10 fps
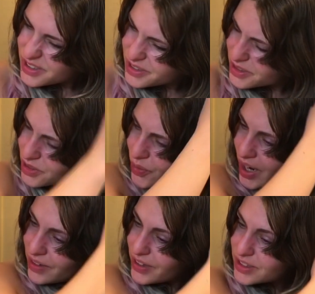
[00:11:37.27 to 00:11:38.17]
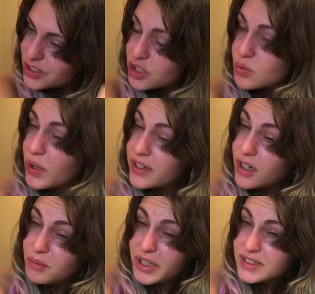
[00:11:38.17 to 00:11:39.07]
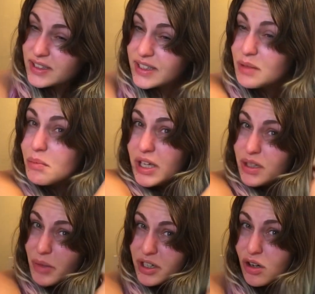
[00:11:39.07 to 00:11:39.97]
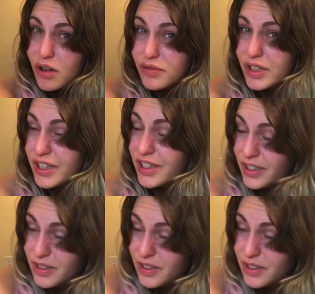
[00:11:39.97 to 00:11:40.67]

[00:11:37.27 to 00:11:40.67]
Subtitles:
So I like to just wake up, basically, make my coffee,